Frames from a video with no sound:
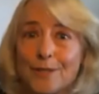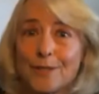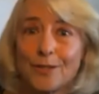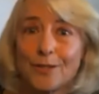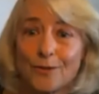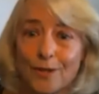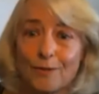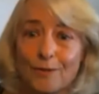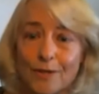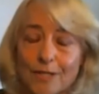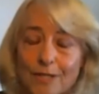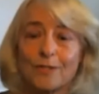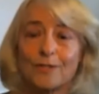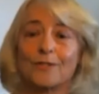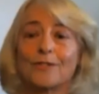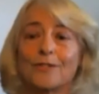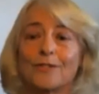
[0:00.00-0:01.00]
doing
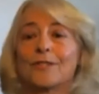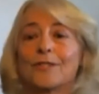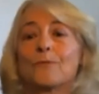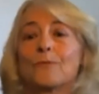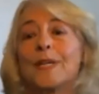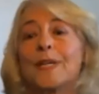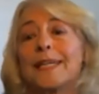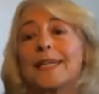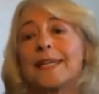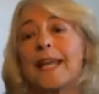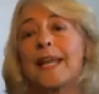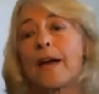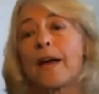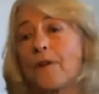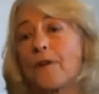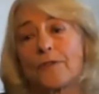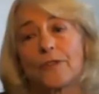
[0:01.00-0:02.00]
research, we didn't
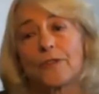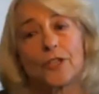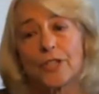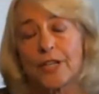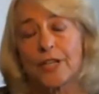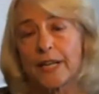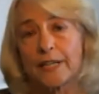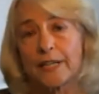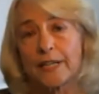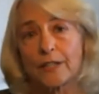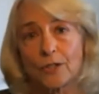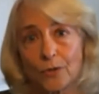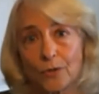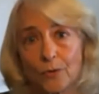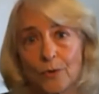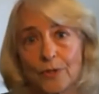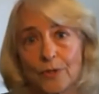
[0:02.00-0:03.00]
have all the genetic
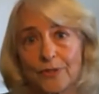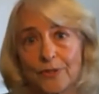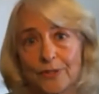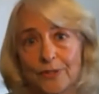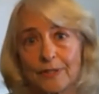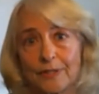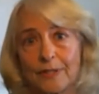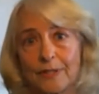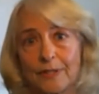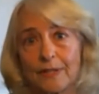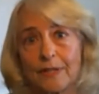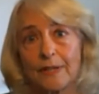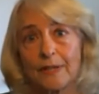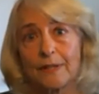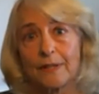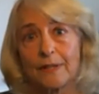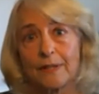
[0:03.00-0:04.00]
tools
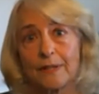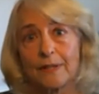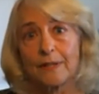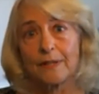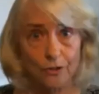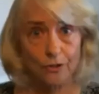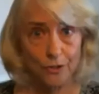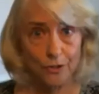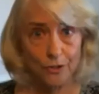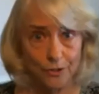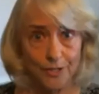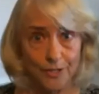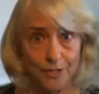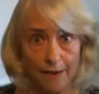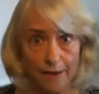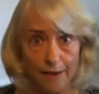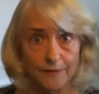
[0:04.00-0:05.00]
that researchers
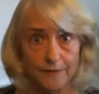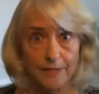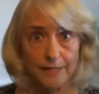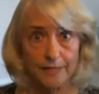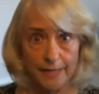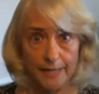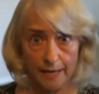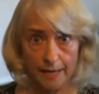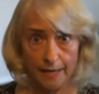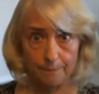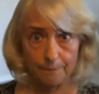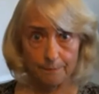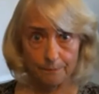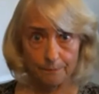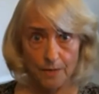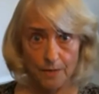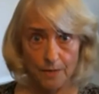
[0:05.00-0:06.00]
have today.
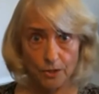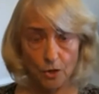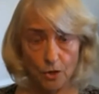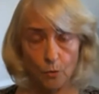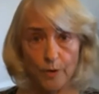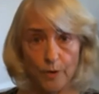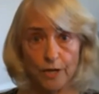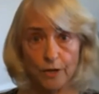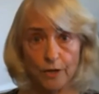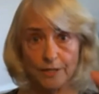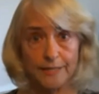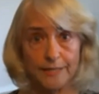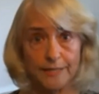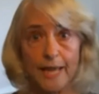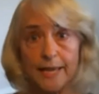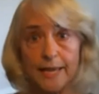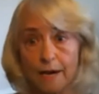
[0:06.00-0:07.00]
So we couldn't
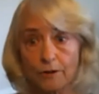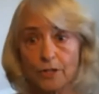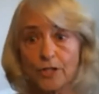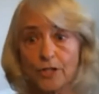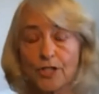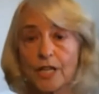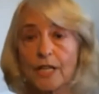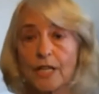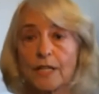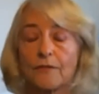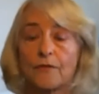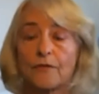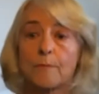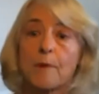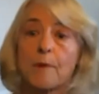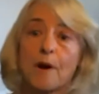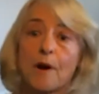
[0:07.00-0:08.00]
take out a gene
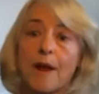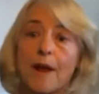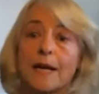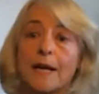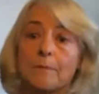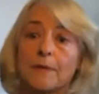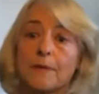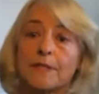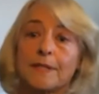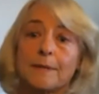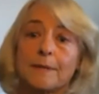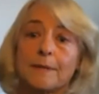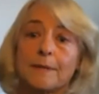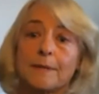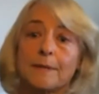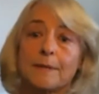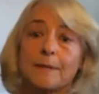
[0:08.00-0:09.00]
from our animals and make,
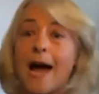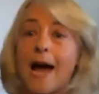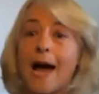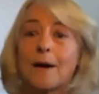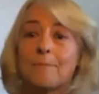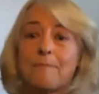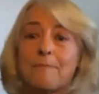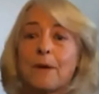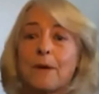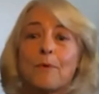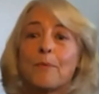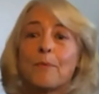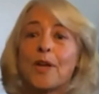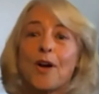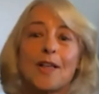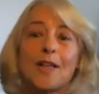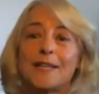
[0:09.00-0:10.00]
uh, make what we
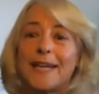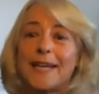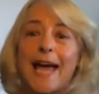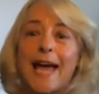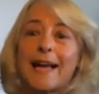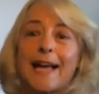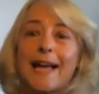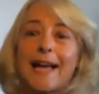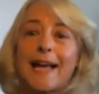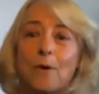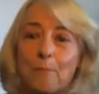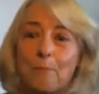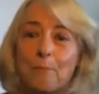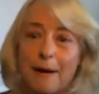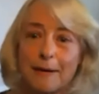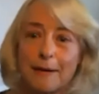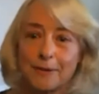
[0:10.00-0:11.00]
call a knockout
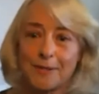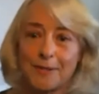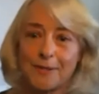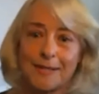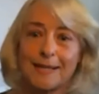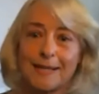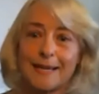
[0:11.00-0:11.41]
mouse.